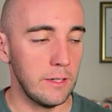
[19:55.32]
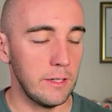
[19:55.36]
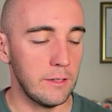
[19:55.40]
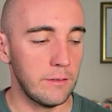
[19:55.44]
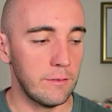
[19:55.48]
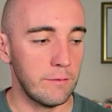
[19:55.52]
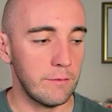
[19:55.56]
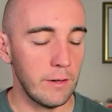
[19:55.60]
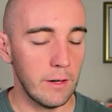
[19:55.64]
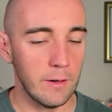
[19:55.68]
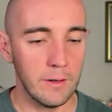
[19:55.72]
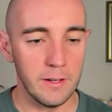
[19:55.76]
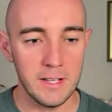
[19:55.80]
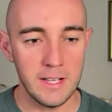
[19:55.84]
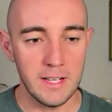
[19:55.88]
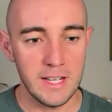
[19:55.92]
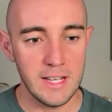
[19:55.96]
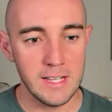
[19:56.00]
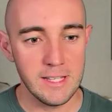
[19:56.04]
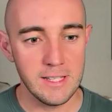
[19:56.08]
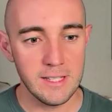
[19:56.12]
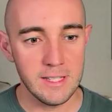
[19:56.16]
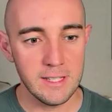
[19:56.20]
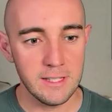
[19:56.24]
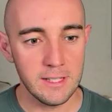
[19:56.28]
it's very
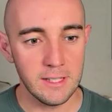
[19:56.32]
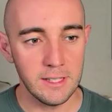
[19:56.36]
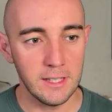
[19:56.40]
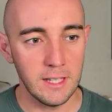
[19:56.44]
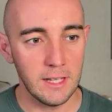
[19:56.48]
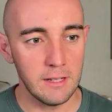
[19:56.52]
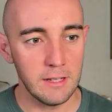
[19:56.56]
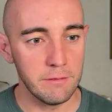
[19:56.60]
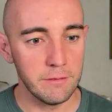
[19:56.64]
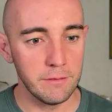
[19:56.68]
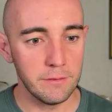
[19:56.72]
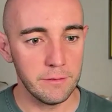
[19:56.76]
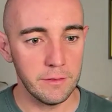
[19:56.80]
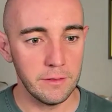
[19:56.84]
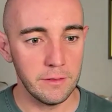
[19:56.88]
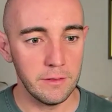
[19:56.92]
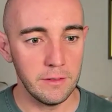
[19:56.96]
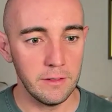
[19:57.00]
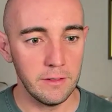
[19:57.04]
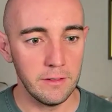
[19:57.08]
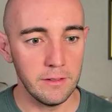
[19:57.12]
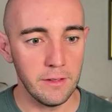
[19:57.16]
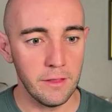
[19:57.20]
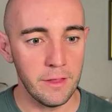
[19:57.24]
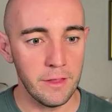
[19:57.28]
easy to love
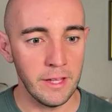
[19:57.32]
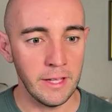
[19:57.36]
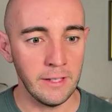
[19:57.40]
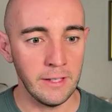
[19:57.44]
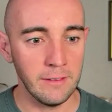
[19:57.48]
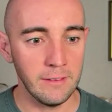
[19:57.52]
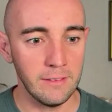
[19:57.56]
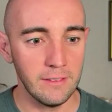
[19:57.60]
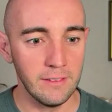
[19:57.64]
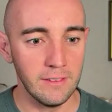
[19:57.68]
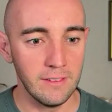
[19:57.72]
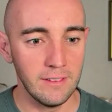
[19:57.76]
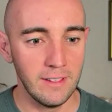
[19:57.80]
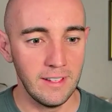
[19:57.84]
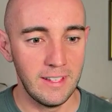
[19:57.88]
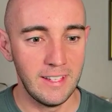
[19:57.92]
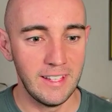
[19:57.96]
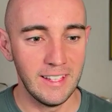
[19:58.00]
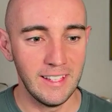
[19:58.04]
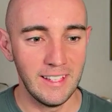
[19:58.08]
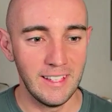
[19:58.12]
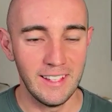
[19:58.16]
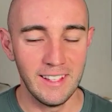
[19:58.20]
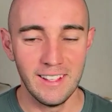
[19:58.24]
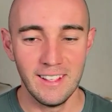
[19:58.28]
things,
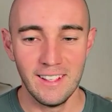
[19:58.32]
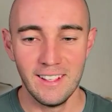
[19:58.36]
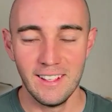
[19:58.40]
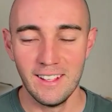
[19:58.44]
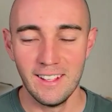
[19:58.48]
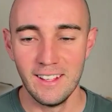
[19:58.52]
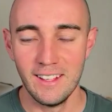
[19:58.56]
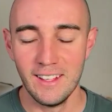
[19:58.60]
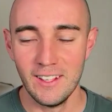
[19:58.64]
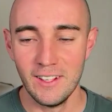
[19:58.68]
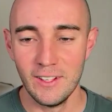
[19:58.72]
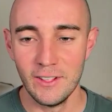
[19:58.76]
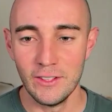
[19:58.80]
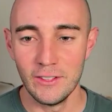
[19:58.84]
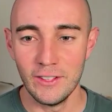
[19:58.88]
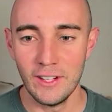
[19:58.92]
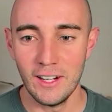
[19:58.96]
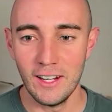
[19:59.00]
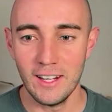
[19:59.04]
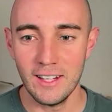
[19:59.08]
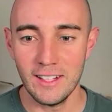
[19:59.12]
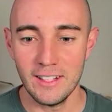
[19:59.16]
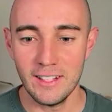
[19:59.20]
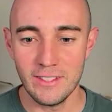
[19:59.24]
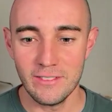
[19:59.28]

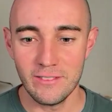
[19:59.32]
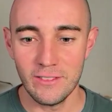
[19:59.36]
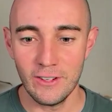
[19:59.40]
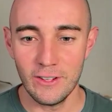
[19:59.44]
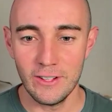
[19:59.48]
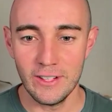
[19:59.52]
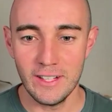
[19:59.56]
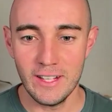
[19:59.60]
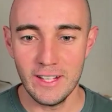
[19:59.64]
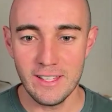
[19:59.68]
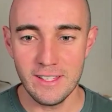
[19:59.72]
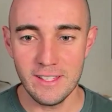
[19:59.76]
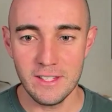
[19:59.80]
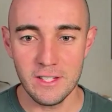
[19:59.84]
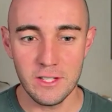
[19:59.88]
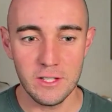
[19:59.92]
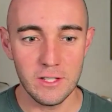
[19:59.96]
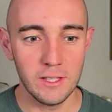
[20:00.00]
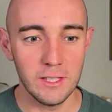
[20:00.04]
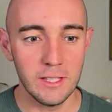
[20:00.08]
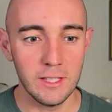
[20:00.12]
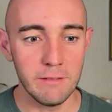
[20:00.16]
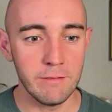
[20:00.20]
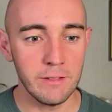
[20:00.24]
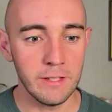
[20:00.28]
right? It's very easy to
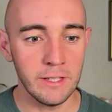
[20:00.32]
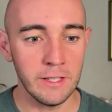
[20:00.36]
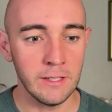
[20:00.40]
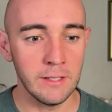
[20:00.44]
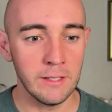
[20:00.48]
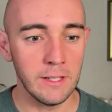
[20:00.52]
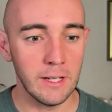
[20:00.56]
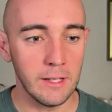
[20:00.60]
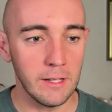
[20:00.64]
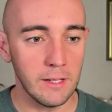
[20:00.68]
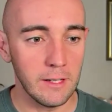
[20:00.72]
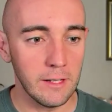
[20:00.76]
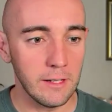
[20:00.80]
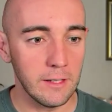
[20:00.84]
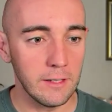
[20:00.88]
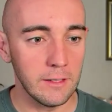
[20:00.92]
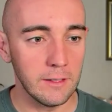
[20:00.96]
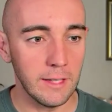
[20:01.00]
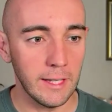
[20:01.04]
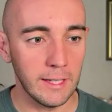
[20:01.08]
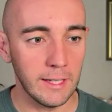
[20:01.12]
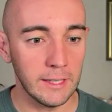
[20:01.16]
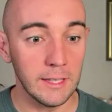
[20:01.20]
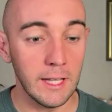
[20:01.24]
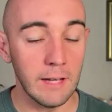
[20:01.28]
live in
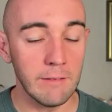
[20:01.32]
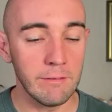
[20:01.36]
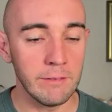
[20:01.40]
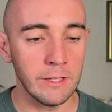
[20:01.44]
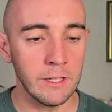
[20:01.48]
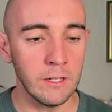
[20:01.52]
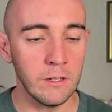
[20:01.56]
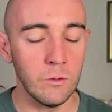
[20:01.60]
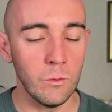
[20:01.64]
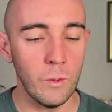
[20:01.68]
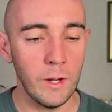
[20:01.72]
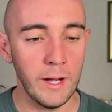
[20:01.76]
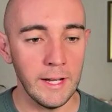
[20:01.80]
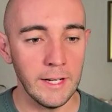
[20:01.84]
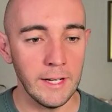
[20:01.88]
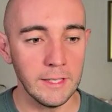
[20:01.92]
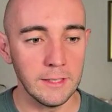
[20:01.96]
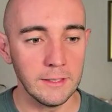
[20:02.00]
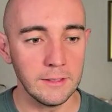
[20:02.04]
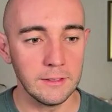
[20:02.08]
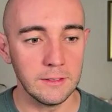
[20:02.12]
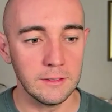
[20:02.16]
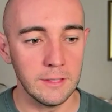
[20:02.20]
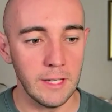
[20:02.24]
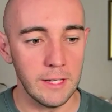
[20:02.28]
like loving
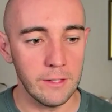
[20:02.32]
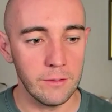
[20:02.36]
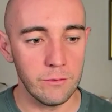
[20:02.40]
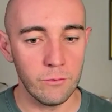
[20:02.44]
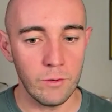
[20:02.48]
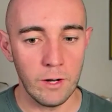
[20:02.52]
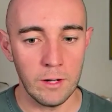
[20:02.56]
awareness, as